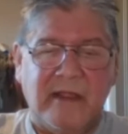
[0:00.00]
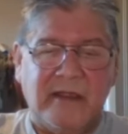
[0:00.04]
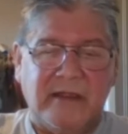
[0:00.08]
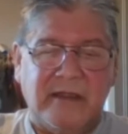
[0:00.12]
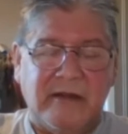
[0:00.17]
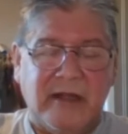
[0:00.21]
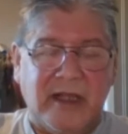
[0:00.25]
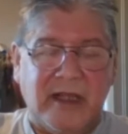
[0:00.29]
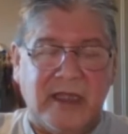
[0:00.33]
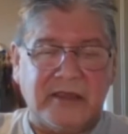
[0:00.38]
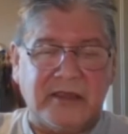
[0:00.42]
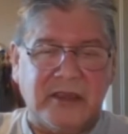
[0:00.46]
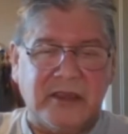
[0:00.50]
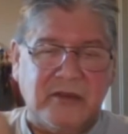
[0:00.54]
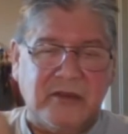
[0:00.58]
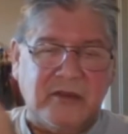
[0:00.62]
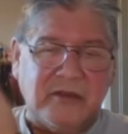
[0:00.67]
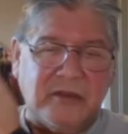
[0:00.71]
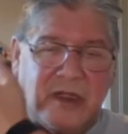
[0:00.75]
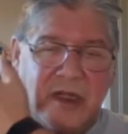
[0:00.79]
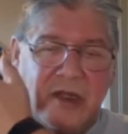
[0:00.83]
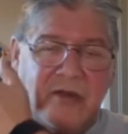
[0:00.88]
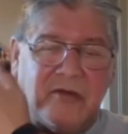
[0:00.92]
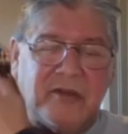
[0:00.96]
They're asking
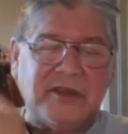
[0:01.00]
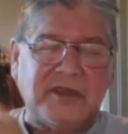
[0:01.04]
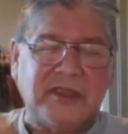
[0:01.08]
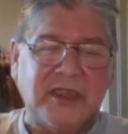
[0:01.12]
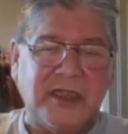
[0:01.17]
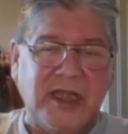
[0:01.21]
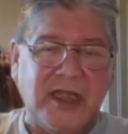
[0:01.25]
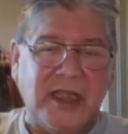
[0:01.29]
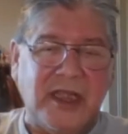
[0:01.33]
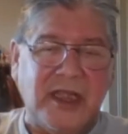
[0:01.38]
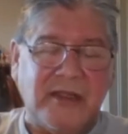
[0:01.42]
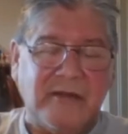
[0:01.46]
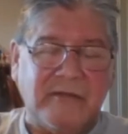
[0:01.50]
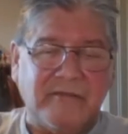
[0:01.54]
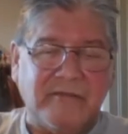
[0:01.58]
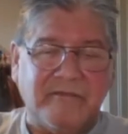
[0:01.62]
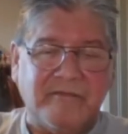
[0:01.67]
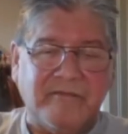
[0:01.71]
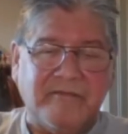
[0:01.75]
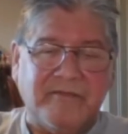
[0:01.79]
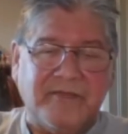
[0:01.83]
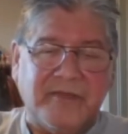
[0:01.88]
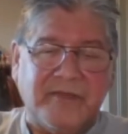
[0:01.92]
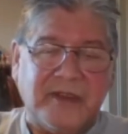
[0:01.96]
you, how is the day?
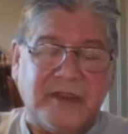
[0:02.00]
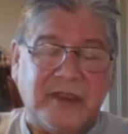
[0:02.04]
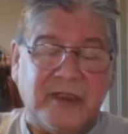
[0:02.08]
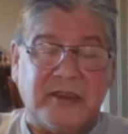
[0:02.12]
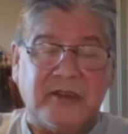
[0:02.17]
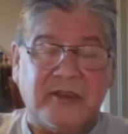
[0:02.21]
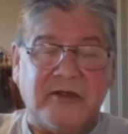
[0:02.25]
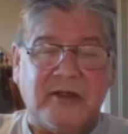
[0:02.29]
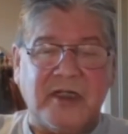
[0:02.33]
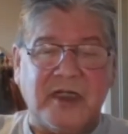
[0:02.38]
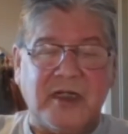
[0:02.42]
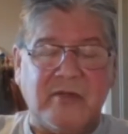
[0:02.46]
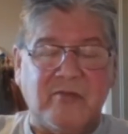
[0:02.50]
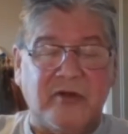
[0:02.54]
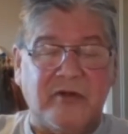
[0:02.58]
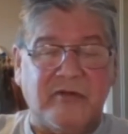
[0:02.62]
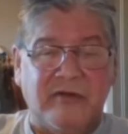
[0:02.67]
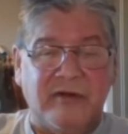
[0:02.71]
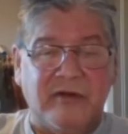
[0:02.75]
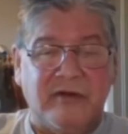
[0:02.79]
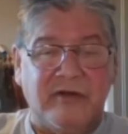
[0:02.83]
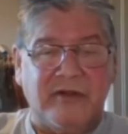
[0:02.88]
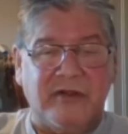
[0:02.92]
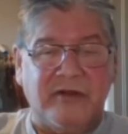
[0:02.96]
They're talking about,
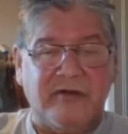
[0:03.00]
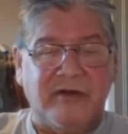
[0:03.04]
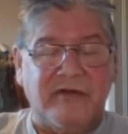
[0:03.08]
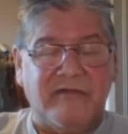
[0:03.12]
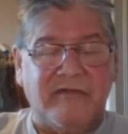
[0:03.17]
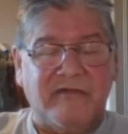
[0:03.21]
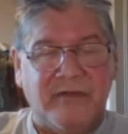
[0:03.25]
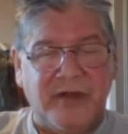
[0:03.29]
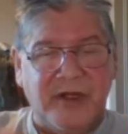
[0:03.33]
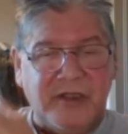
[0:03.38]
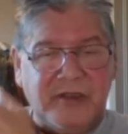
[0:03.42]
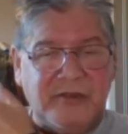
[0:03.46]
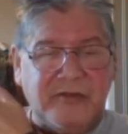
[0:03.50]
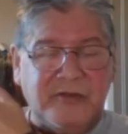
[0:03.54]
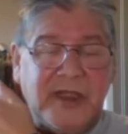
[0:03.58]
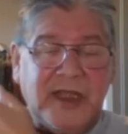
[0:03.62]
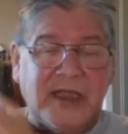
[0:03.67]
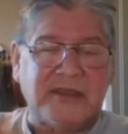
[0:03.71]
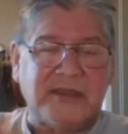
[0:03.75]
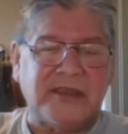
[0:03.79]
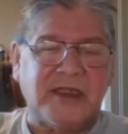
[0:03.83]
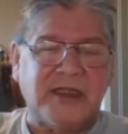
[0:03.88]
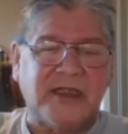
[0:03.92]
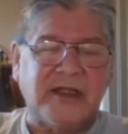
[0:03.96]
they're referring to
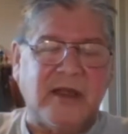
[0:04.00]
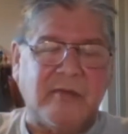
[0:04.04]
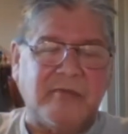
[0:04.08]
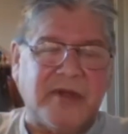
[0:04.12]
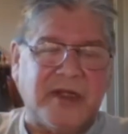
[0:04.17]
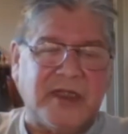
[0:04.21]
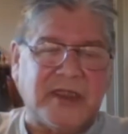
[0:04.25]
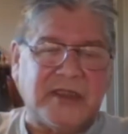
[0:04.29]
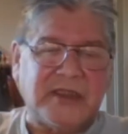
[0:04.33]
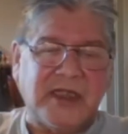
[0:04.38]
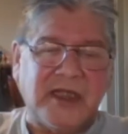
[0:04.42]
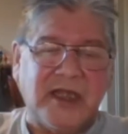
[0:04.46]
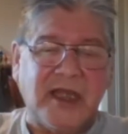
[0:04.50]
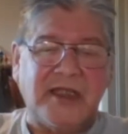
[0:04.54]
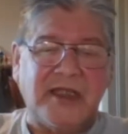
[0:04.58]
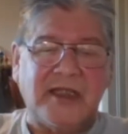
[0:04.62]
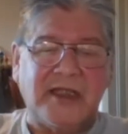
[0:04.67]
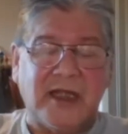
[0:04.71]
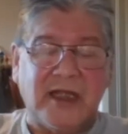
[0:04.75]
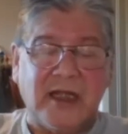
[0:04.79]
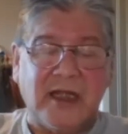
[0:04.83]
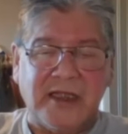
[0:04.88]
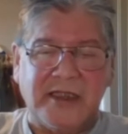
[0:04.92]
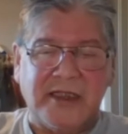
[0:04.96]
that sun up in the sky,
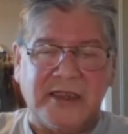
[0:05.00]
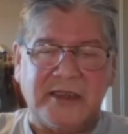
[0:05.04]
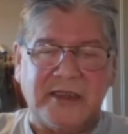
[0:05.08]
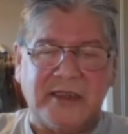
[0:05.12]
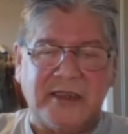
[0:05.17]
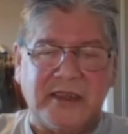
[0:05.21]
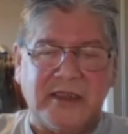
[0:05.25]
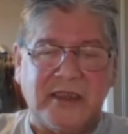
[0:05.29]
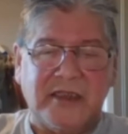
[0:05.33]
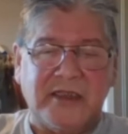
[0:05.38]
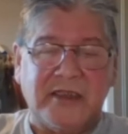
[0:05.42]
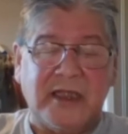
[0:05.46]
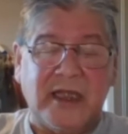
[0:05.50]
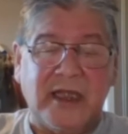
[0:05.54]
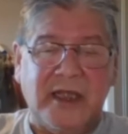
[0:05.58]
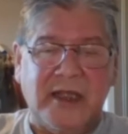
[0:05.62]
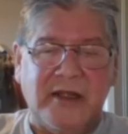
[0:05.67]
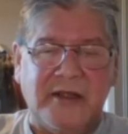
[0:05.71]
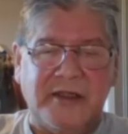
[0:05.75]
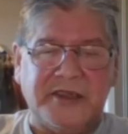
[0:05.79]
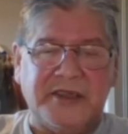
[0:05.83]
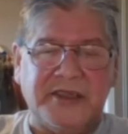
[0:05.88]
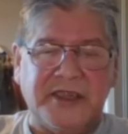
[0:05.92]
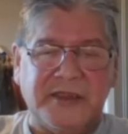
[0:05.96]
that light, that
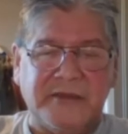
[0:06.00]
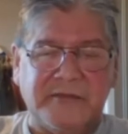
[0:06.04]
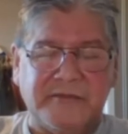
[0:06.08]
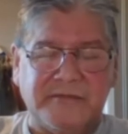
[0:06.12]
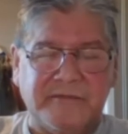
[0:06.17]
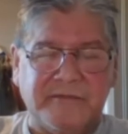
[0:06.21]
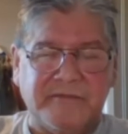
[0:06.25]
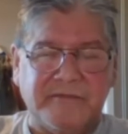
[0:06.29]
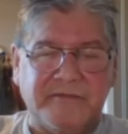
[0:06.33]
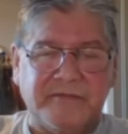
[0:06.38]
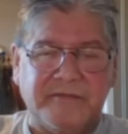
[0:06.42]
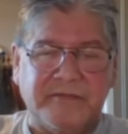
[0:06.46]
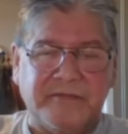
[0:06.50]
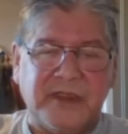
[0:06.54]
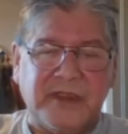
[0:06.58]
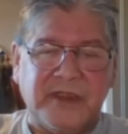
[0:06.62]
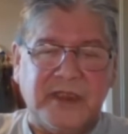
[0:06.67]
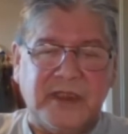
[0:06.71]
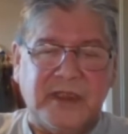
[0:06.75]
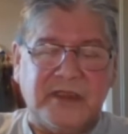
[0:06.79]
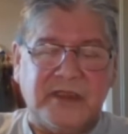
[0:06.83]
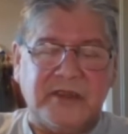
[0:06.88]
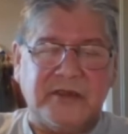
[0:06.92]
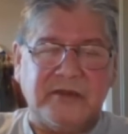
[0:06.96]
energy.
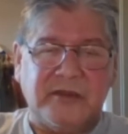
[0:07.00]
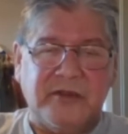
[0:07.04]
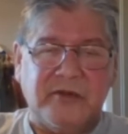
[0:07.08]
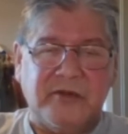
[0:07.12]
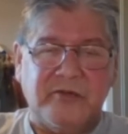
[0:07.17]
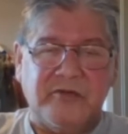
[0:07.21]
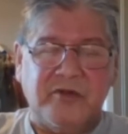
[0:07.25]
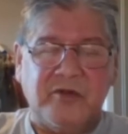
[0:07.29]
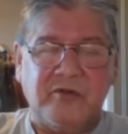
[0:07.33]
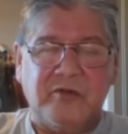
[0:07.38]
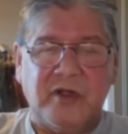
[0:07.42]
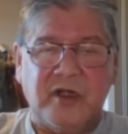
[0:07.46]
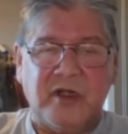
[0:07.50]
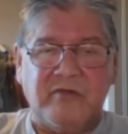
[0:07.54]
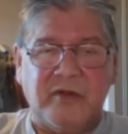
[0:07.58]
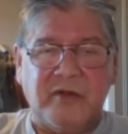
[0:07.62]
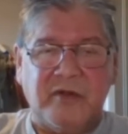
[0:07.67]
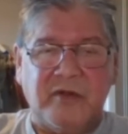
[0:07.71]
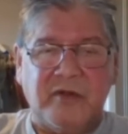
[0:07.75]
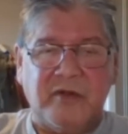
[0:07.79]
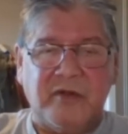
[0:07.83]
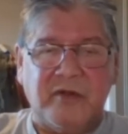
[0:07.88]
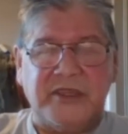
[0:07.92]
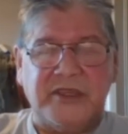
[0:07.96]
So the root word for
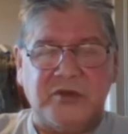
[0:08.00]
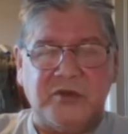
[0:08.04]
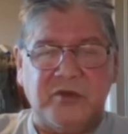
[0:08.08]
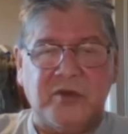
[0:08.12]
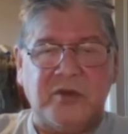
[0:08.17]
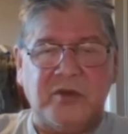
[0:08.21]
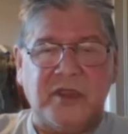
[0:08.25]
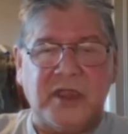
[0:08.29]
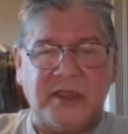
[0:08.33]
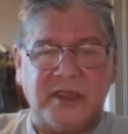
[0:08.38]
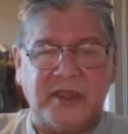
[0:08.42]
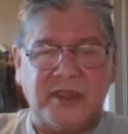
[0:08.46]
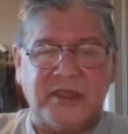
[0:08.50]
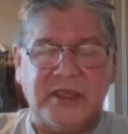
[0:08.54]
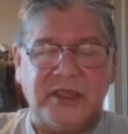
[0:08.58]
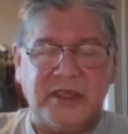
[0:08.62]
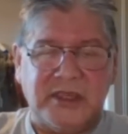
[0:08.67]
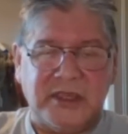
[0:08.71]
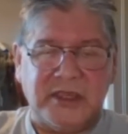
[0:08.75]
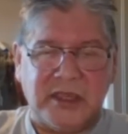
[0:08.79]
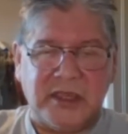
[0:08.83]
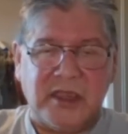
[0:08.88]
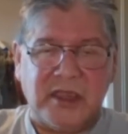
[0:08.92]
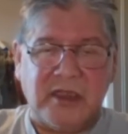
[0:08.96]
kishuguogak is
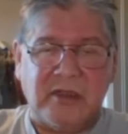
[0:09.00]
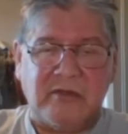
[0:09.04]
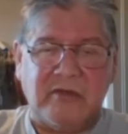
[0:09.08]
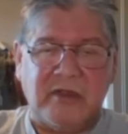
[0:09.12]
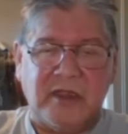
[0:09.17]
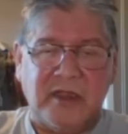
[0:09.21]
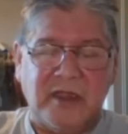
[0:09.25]
kishigao.